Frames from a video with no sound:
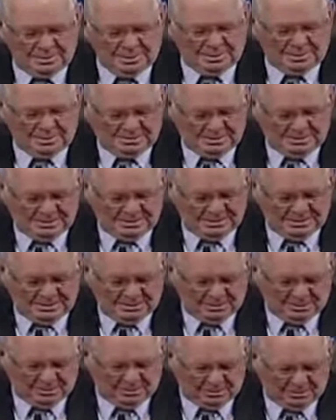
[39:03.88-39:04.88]
And
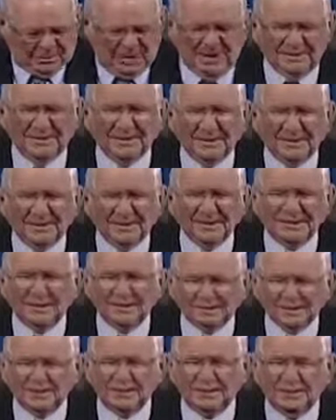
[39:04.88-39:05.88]
that's why that
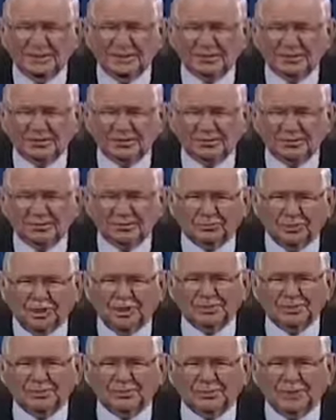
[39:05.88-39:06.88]
incident
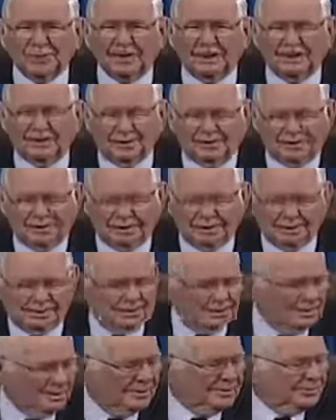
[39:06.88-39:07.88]
transpired,
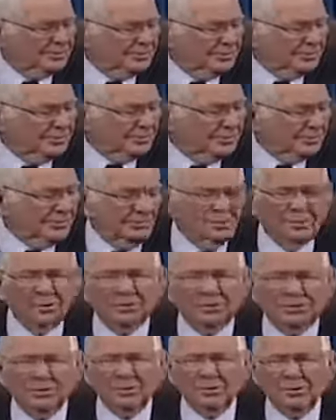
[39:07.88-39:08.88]
is so that
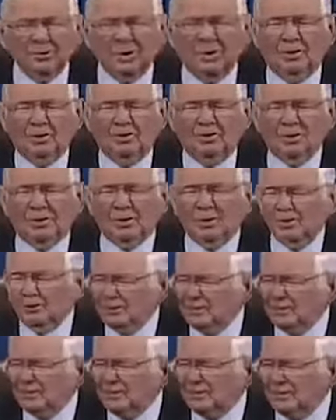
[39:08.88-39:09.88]
we would know that
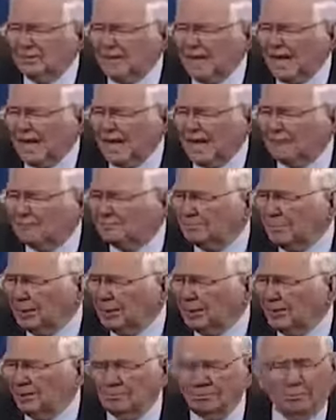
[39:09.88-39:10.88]
only the bad
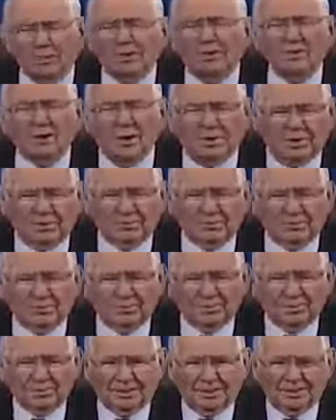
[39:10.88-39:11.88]
burn, we don't,
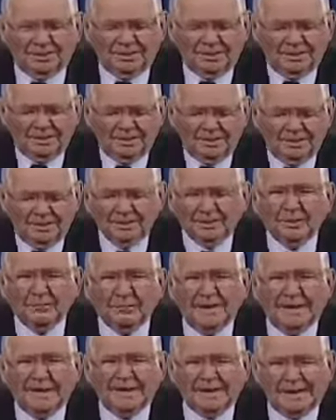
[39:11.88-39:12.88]
okay?
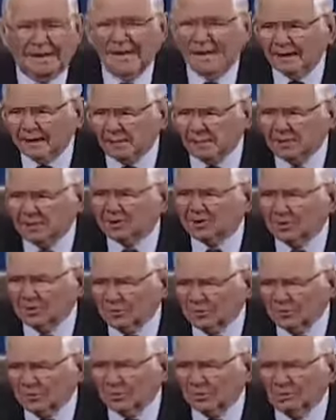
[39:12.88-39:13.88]
The bad elements,
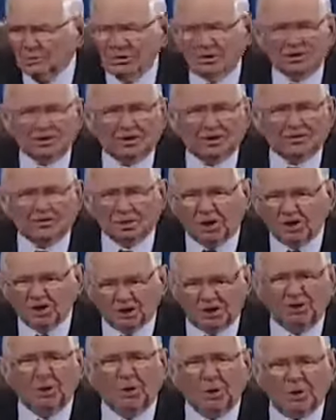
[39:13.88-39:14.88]
the rudiments, the
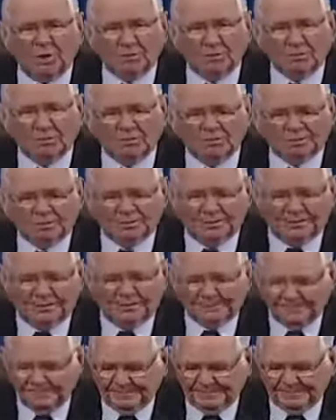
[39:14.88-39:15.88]
stoicheion, okay?